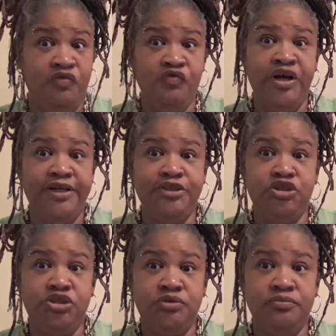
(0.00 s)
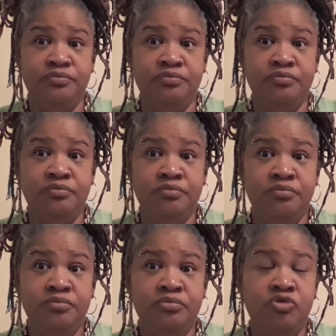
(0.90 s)
French.
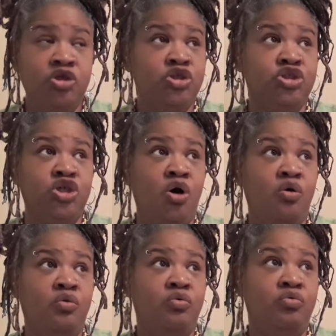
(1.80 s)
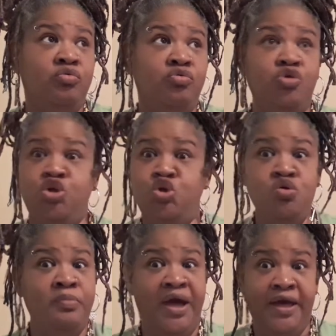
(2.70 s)
So
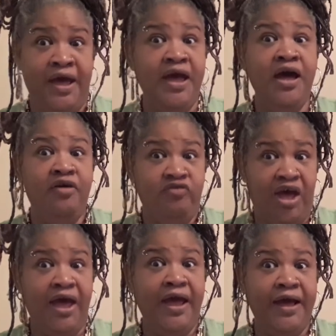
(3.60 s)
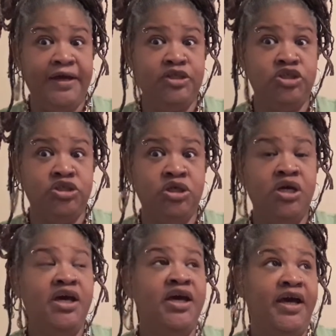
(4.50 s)
you may have had
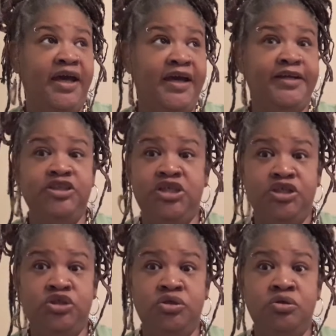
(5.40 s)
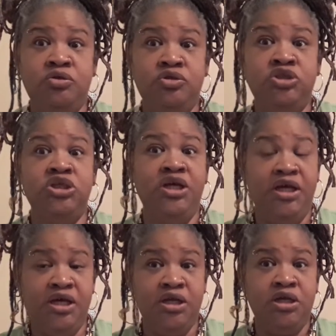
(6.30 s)
ancestors
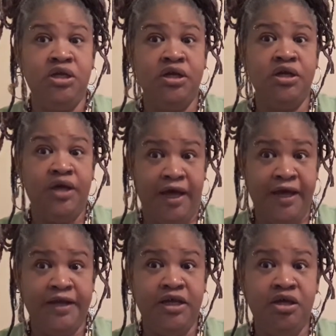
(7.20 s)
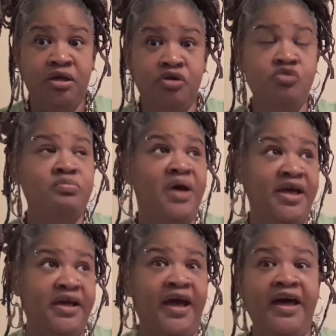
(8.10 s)
in Haiti. You
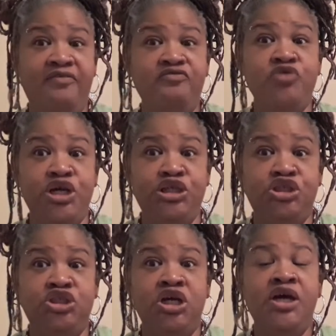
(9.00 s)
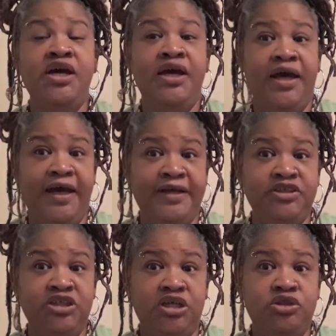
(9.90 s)
may have French
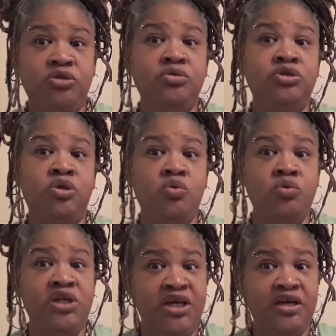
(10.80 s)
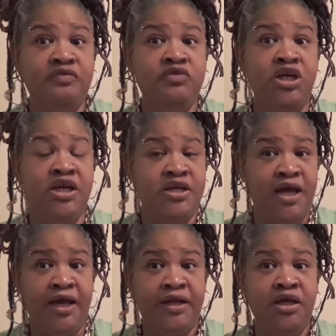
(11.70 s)
ancestors who lived in
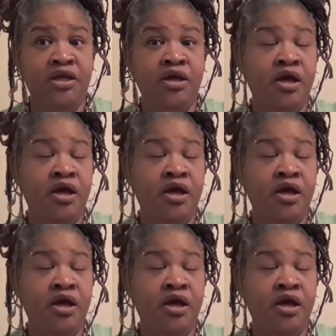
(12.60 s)
Haiti